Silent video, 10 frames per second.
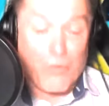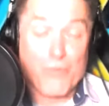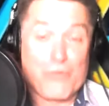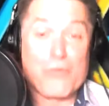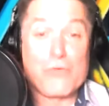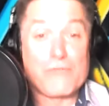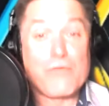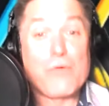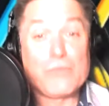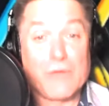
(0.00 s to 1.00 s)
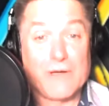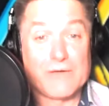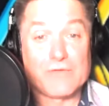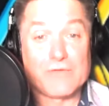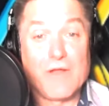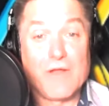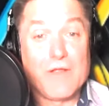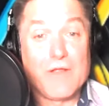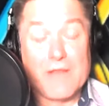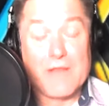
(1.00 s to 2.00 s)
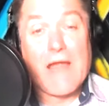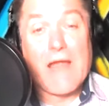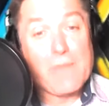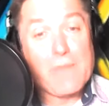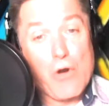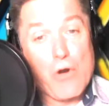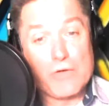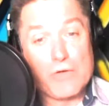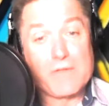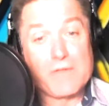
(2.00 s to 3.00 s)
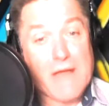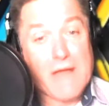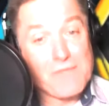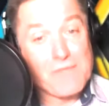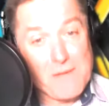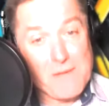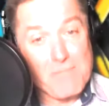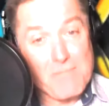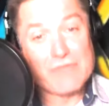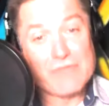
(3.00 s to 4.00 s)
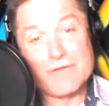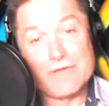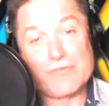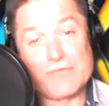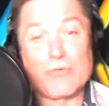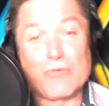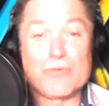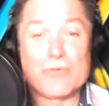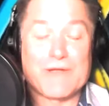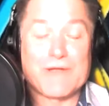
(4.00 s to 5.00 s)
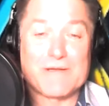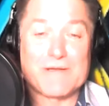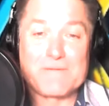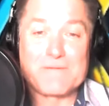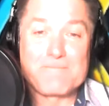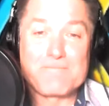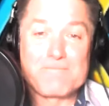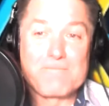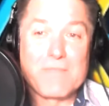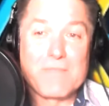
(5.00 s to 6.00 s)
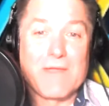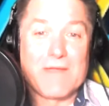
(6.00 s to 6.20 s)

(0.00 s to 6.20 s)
through the phone lines that I had the heart, that I had the compassion that this role would take.